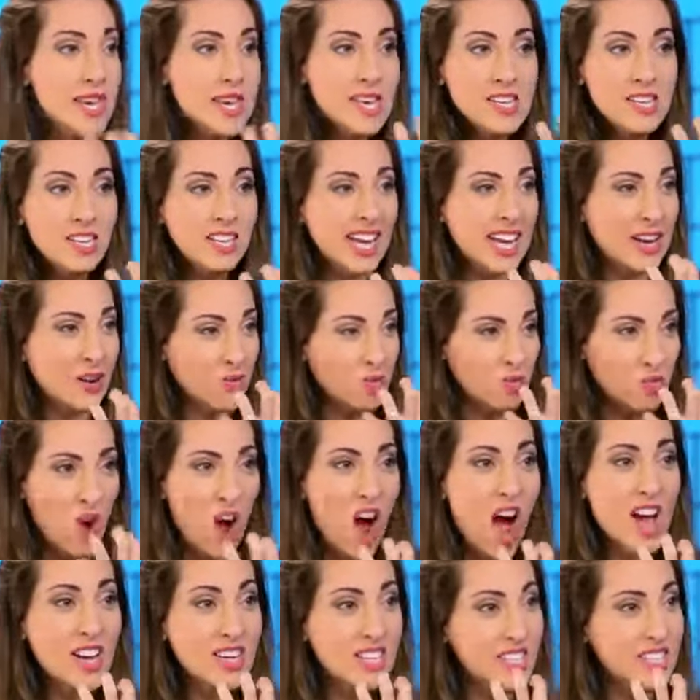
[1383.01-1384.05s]
begin to
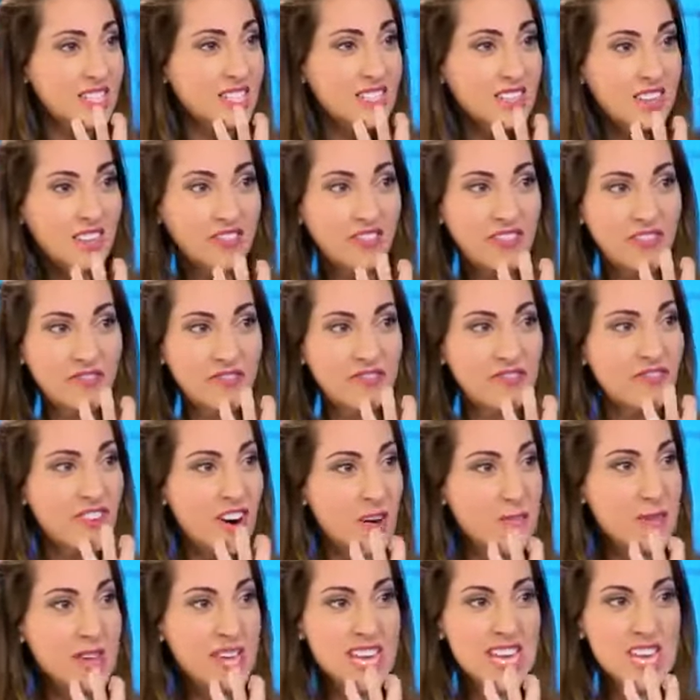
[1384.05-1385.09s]
rot
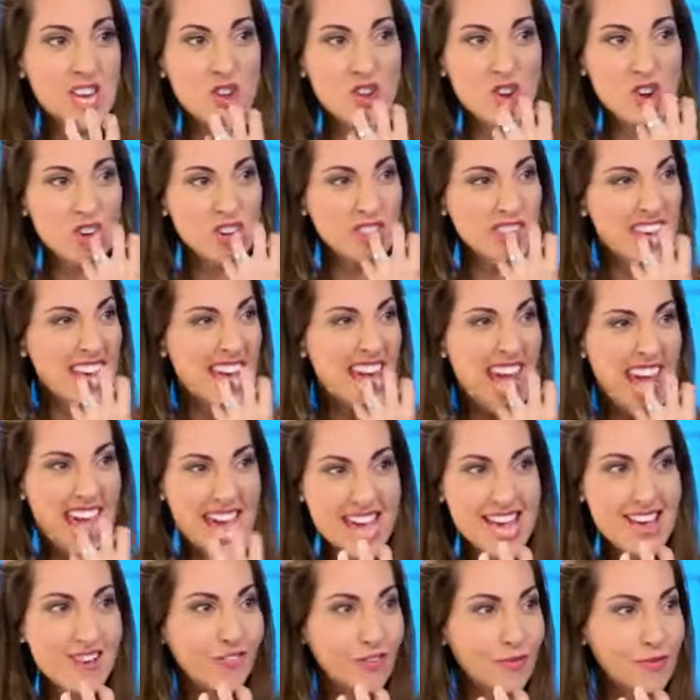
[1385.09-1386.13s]
from it. They
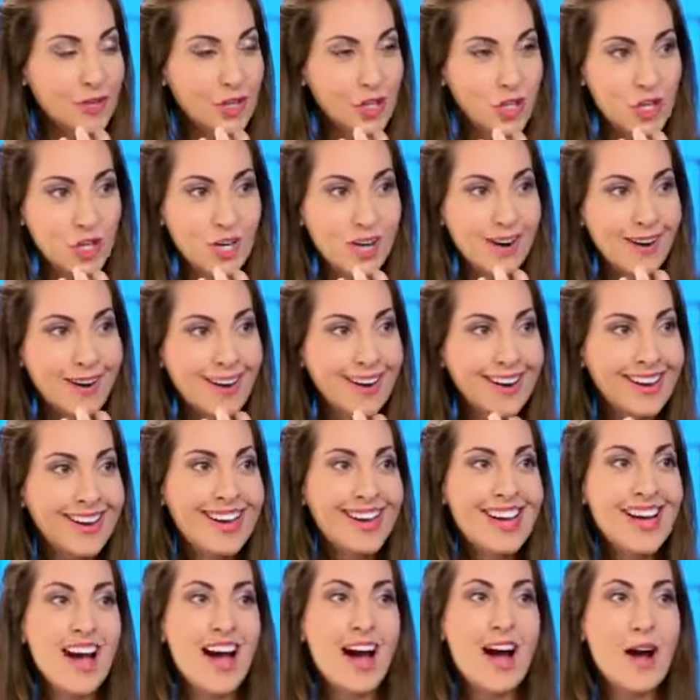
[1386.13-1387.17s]
ache from the sugar,
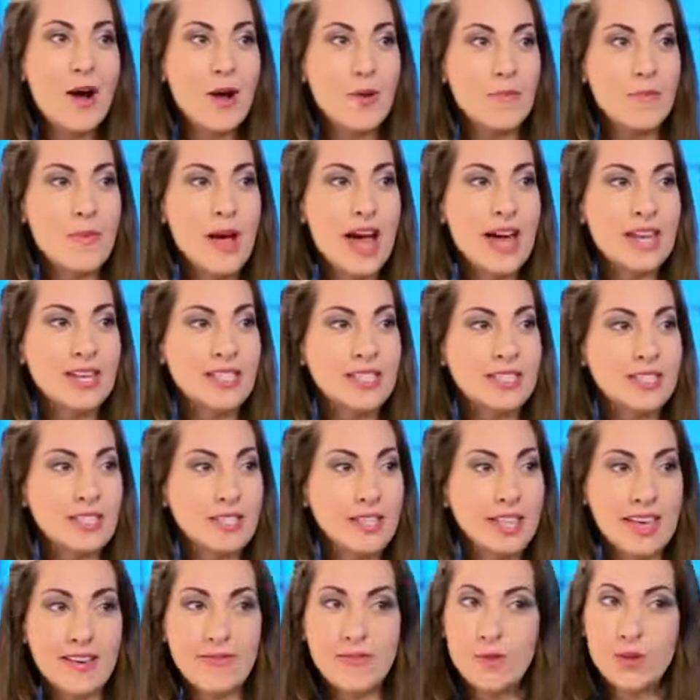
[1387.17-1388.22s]
and
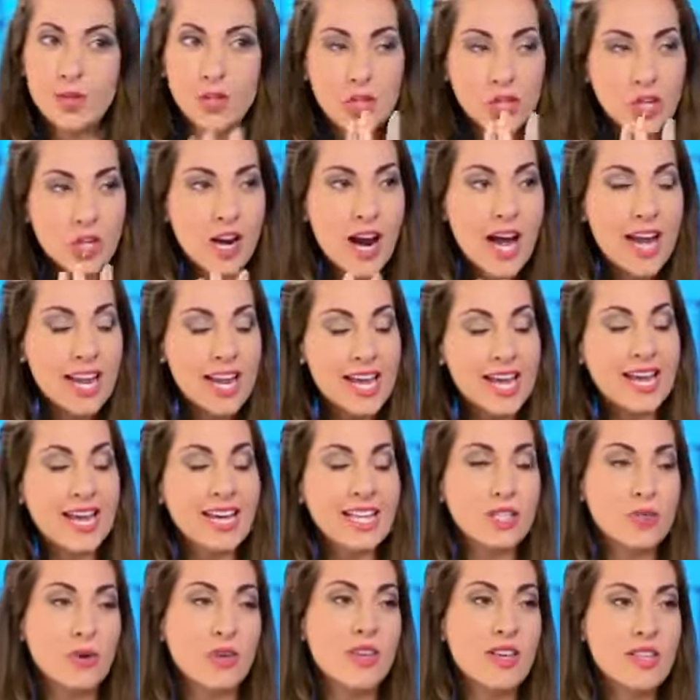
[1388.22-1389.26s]
they give you a sugar headache.
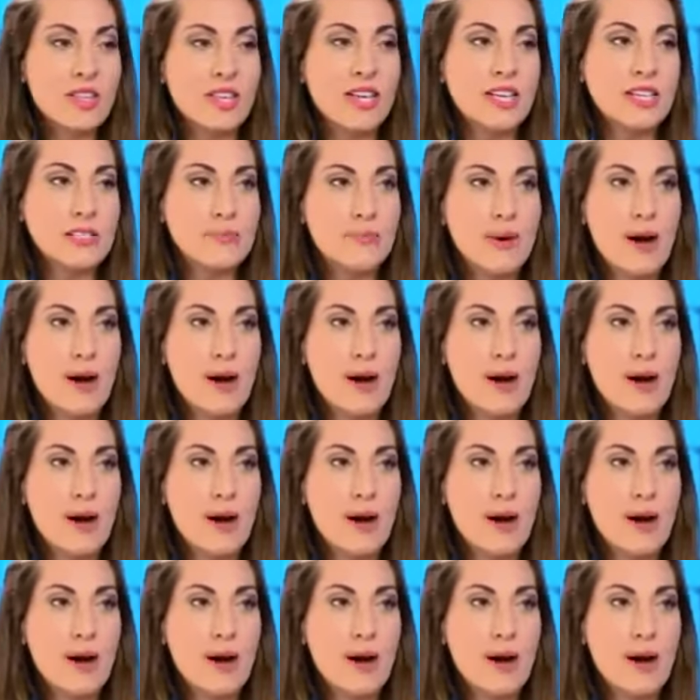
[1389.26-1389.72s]
And so I think that it's